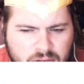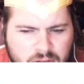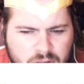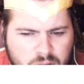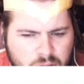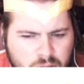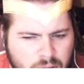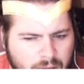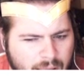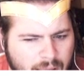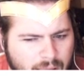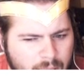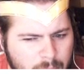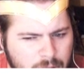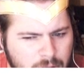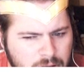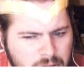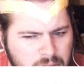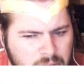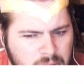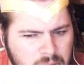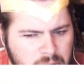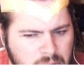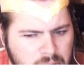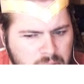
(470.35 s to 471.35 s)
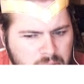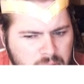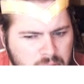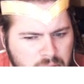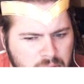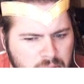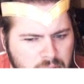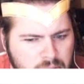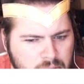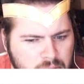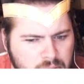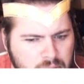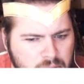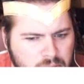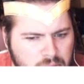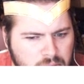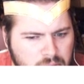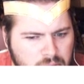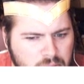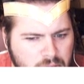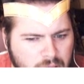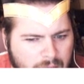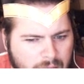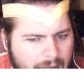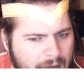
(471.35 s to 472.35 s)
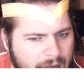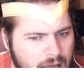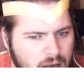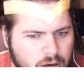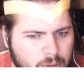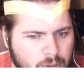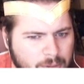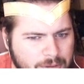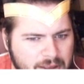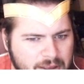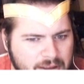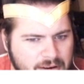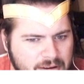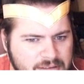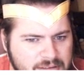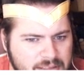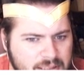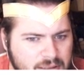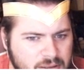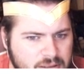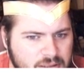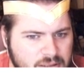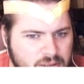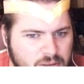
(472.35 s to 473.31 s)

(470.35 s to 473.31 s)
crab? I don't know what that is. It looks